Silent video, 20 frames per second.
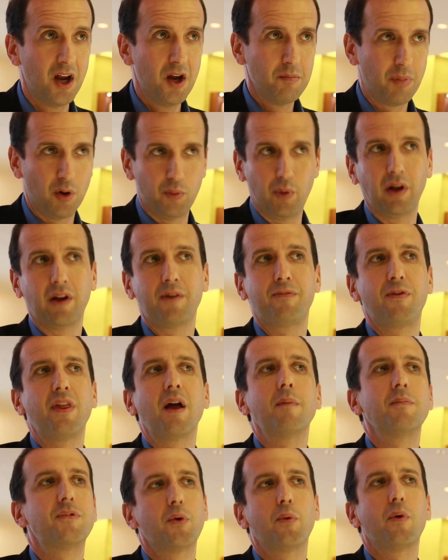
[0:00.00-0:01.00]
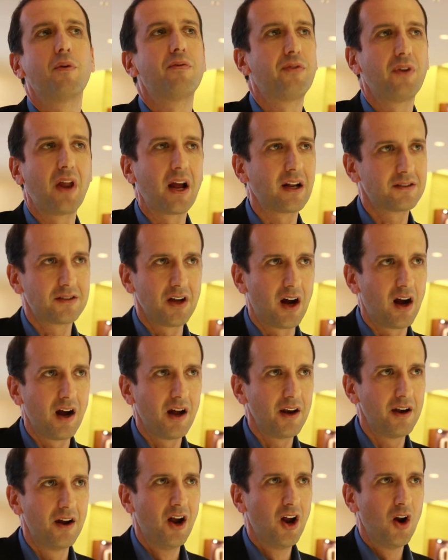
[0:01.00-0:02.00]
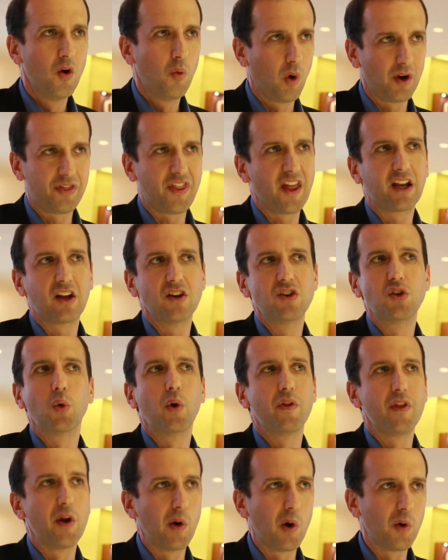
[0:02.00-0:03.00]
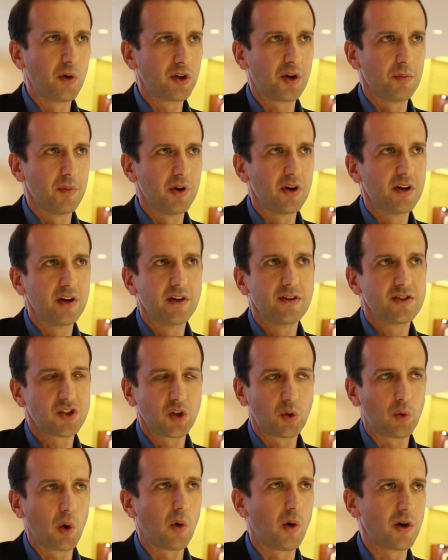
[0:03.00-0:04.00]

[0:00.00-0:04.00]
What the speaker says: but really for them to reflect on what they could do in their own communities to grow